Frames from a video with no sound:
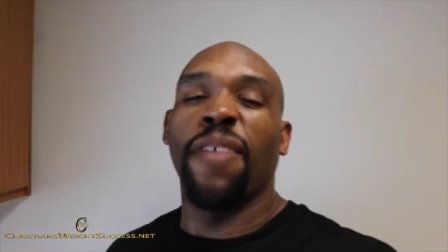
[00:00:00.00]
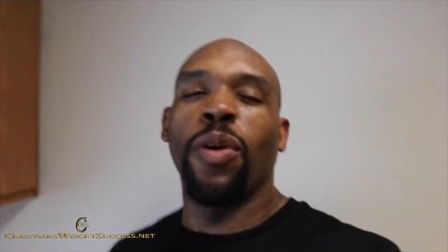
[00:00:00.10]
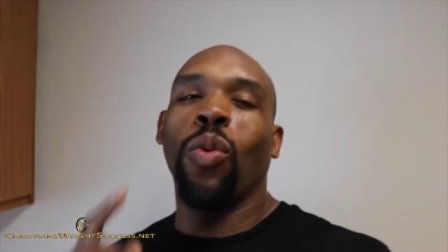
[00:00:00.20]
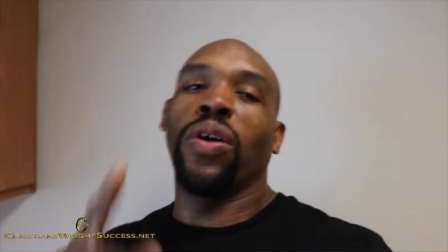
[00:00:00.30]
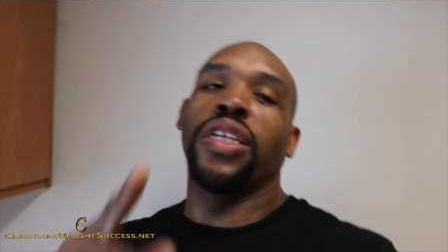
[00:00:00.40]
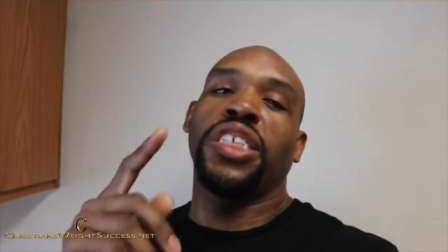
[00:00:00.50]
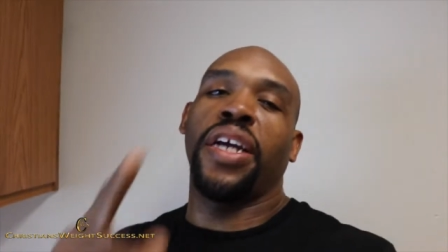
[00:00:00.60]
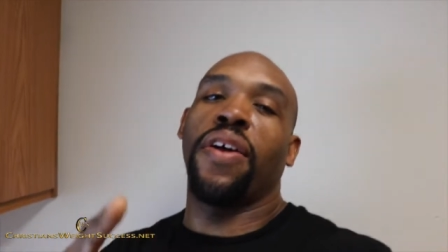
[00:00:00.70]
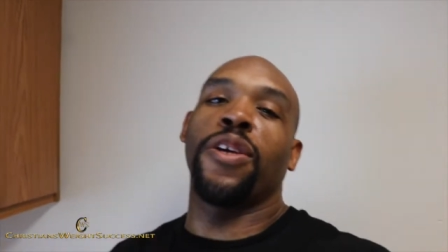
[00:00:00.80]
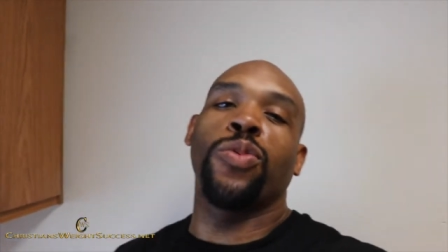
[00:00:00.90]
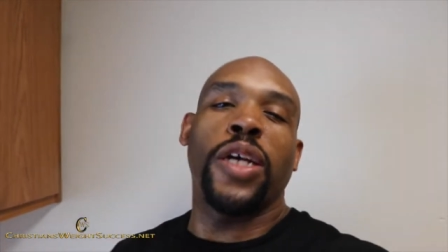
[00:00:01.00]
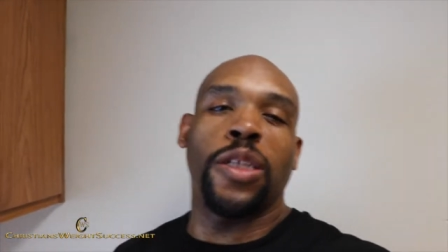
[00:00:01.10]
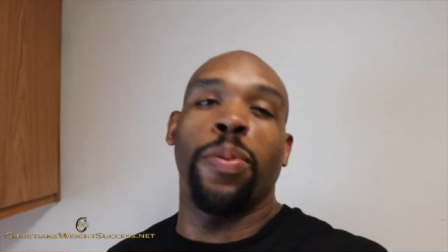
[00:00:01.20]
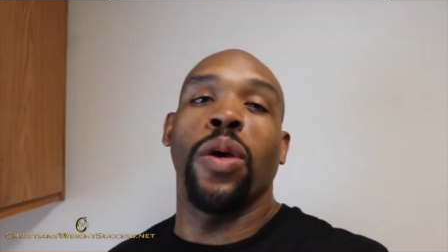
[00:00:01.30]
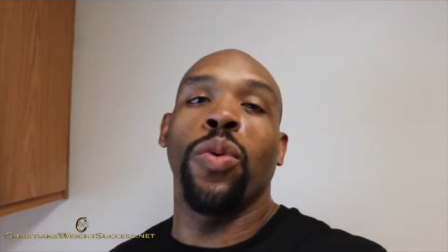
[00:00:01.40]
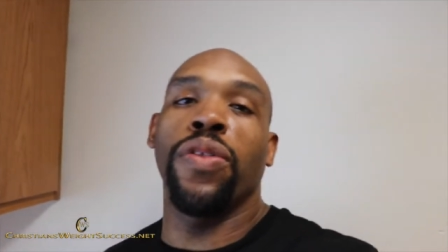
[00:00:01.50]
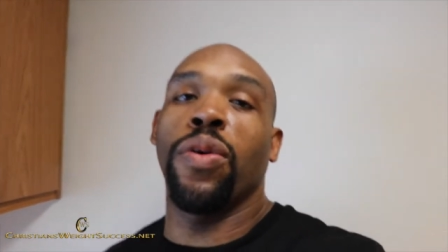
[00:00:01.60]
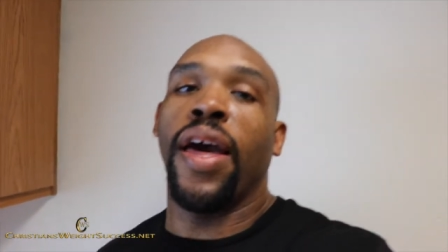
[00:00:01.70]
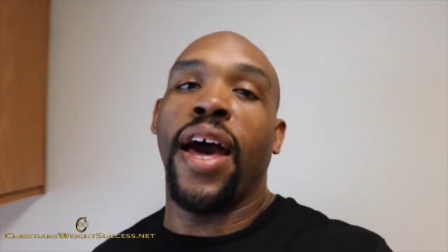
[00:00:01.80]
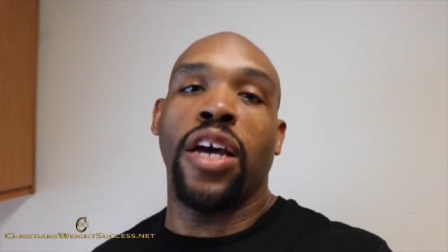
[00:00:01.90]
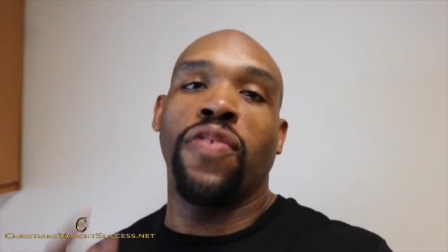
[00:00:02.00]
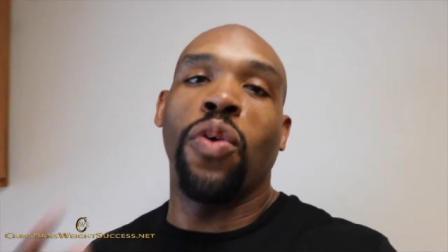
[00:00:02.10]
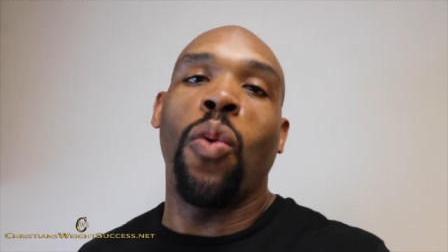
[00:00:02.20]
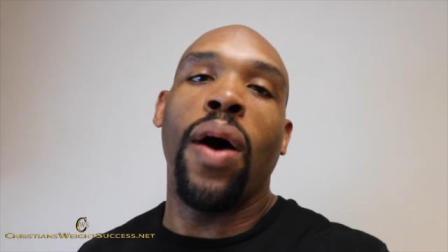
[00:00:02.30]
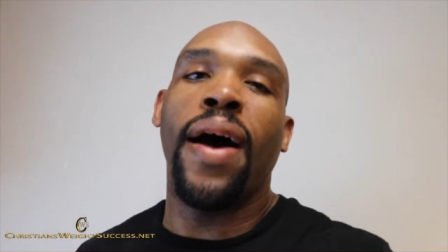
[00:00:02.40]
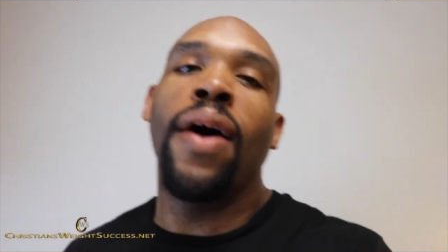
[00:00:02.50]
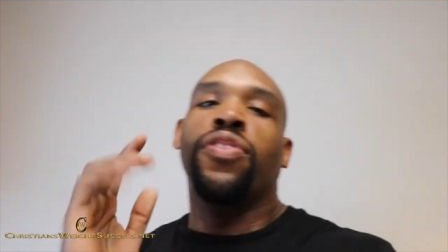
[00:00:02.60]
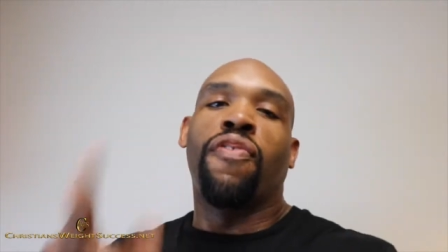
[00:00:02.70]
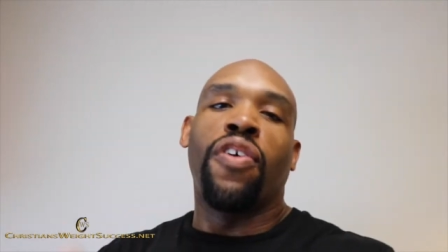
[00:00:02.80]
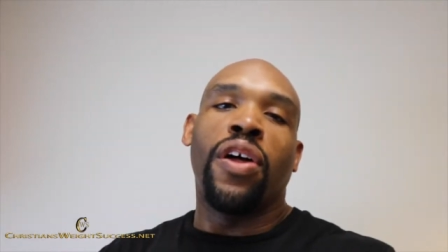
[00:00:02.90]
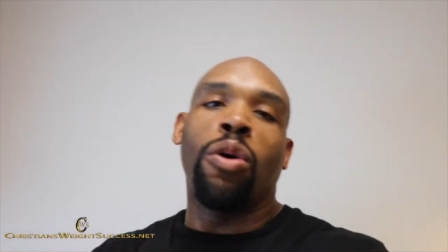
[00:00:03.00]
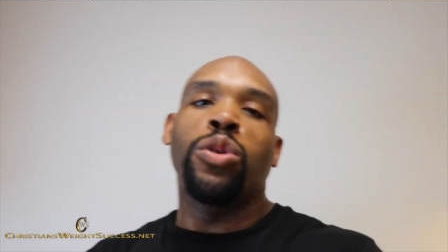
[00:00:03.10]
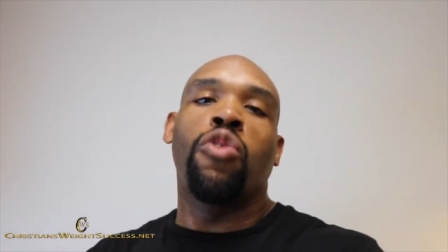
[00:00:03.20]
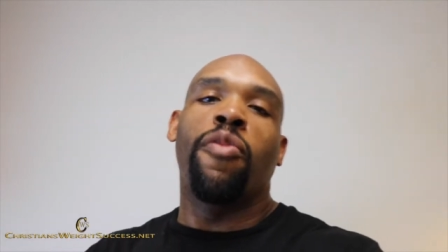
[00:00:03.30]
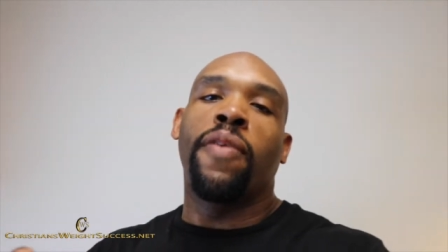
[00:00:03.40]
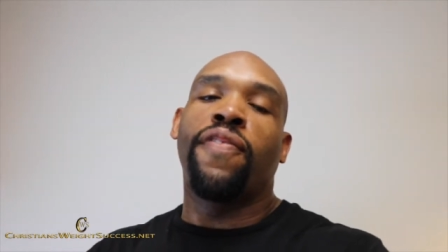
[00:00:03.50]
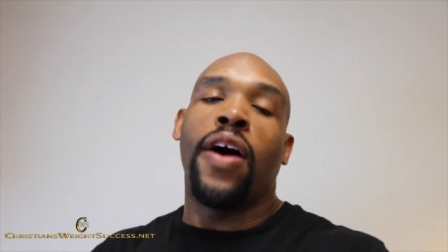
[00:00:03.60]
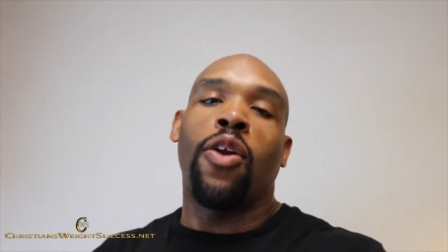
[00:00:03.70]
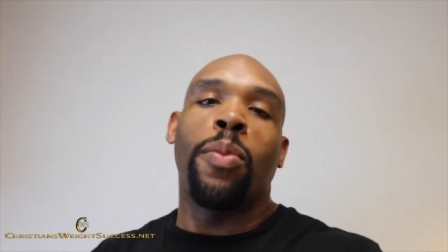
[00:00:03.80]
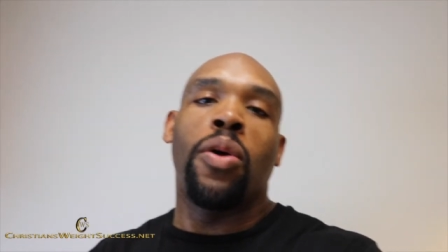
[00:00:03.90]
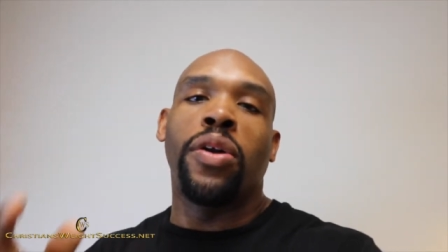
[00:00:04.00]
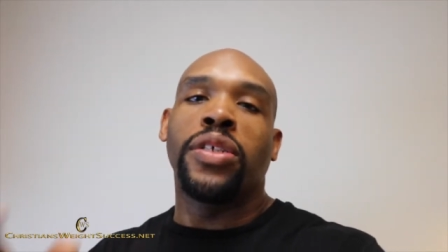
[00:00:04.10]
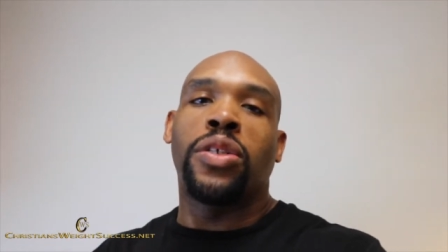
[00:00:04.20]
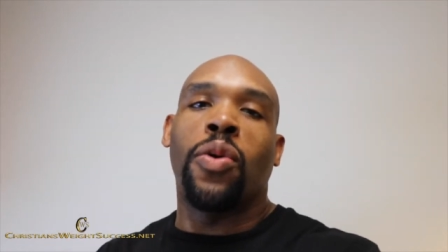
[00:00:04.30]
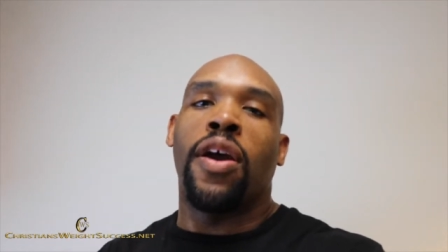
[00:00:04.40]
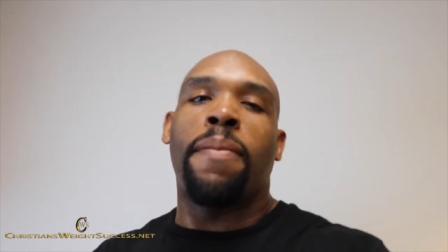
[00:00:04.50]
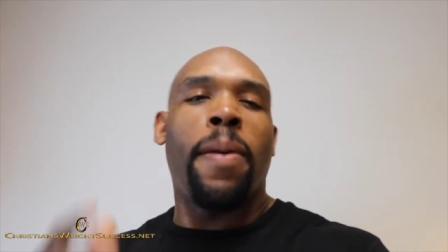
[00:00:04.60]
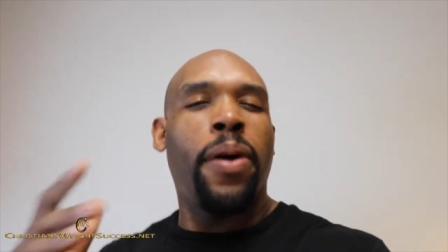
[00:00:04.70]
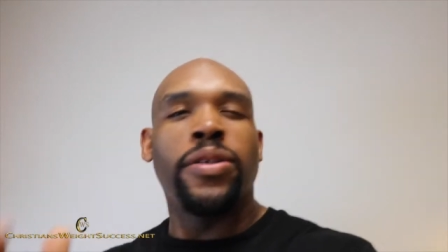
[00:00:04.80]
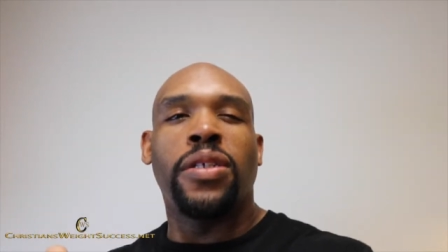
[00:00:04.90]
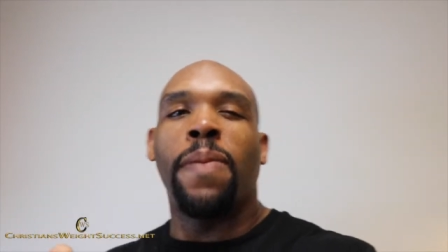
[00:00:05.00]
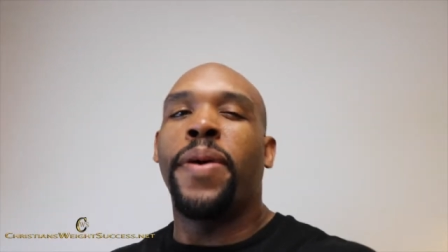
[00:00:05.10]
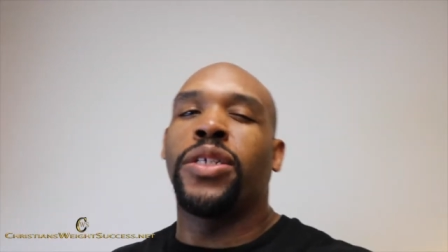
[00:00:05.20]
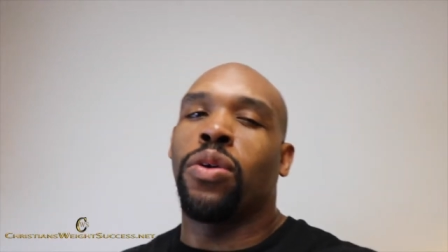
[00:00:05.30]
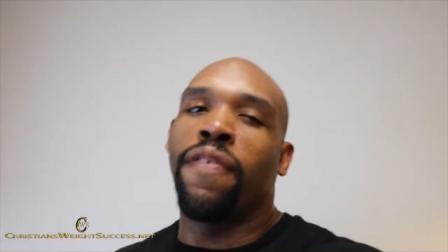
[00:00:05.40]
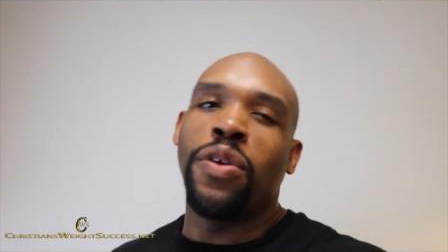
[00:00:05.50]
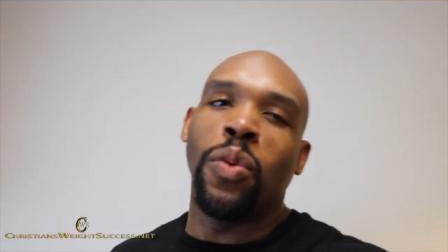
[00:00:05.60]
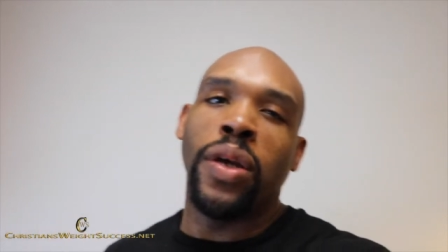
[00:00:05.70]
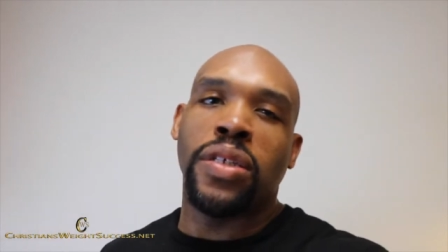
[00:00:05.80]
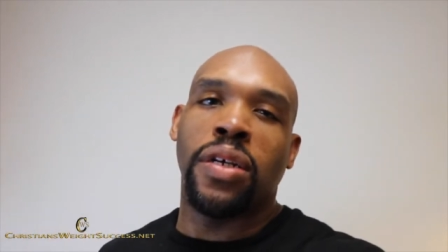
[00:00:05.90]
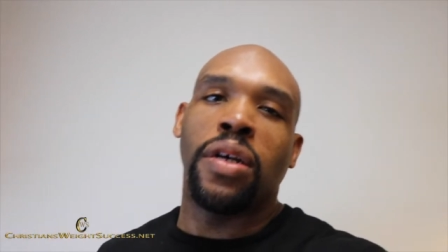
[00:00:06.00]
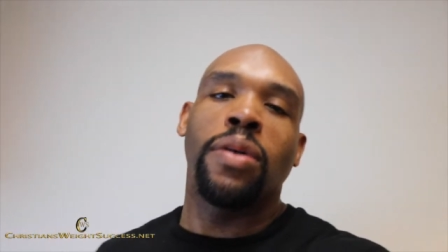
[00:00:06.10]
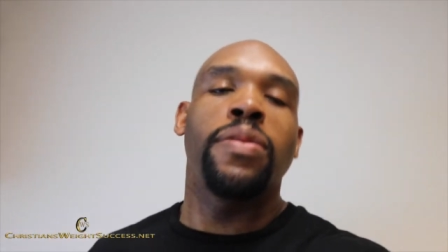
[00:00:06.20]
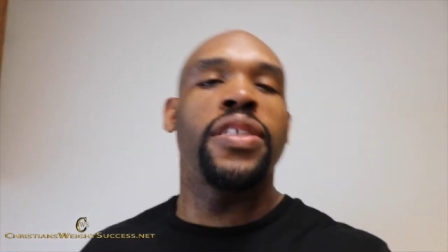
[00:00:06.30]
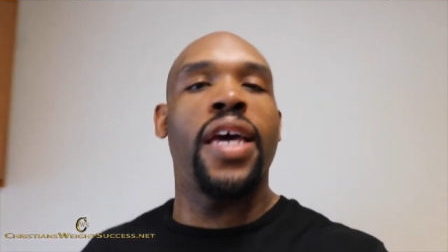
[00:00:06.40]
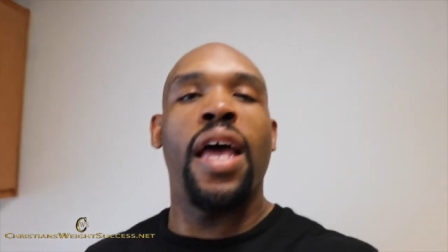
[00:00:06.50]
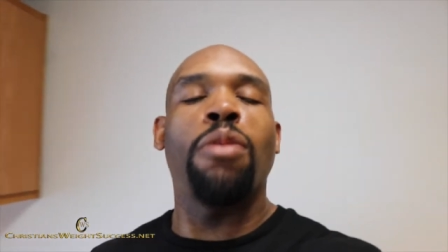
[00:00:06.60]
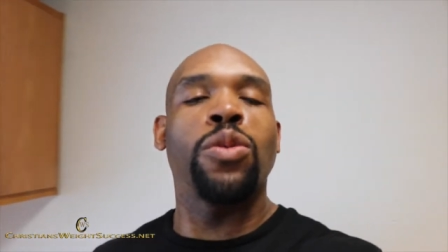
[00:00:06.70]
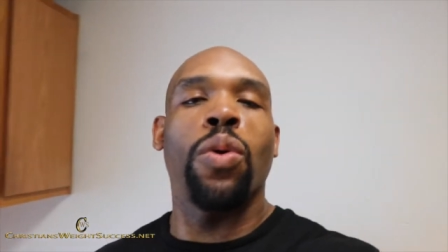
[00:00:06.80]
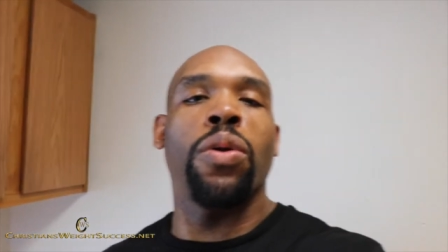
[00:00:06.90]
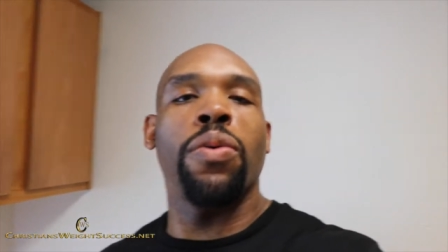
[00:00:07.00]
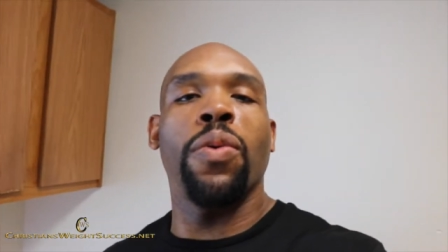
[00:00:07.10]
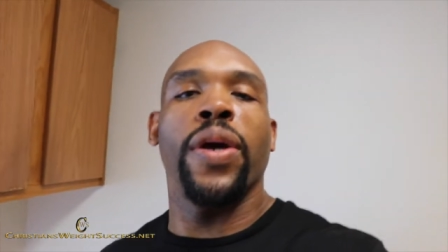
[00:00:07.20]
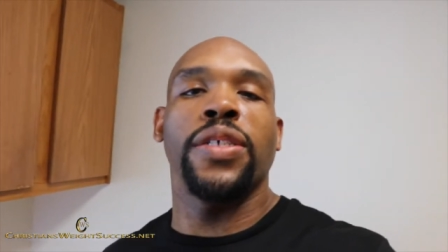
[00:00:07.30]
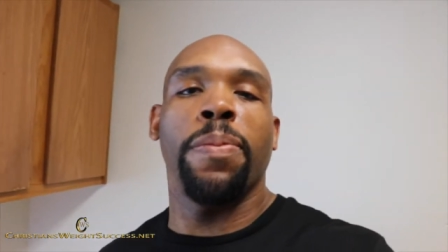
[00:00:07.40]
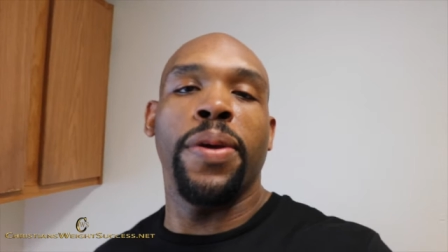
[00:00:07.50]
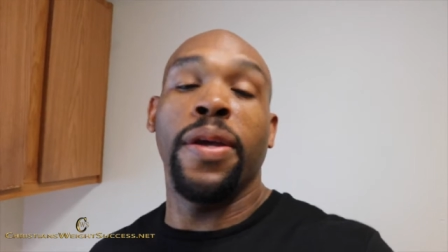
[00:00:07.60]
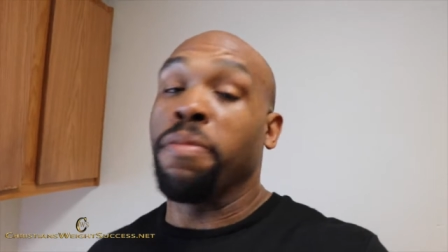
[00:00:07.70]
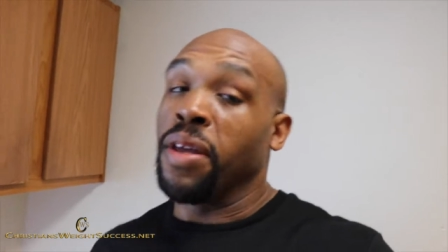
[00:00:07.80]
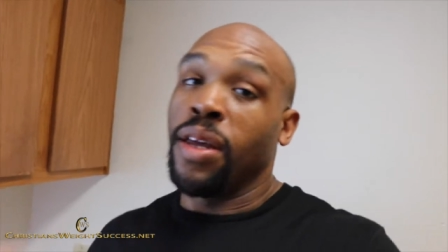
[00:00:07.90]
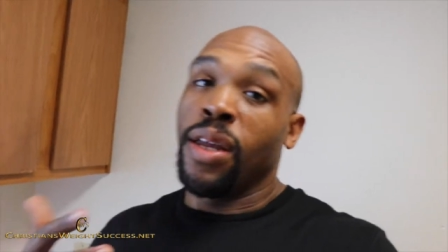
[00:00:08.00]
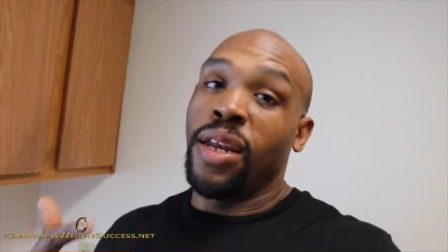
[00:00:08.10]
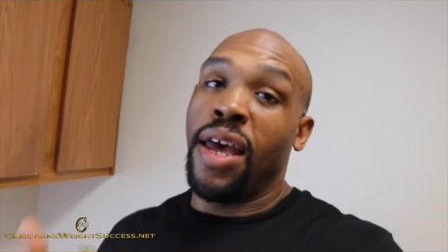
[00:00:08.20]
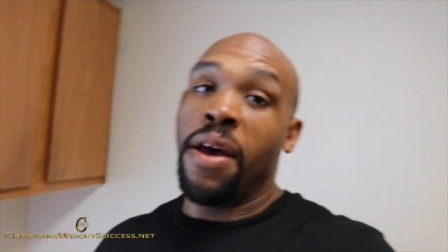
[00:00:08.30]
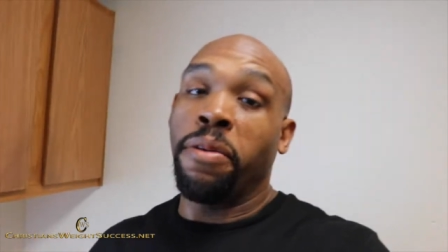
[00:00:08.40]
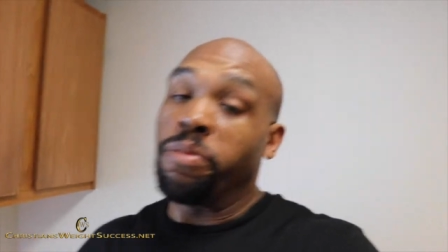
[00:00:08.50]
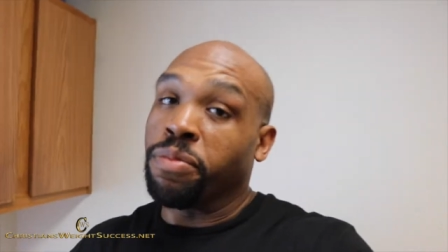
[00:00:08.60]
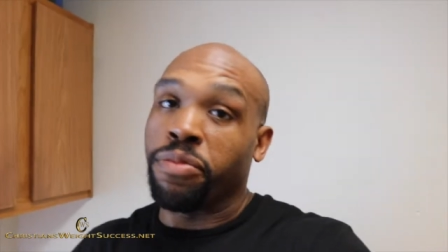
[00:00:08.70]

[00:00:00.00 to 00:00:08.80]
I've been wanting to share this recipe with you guys for a while. For those who've been following me on Instagram, I posted a picture a few weeks ago saying I was working on the recipe. Now,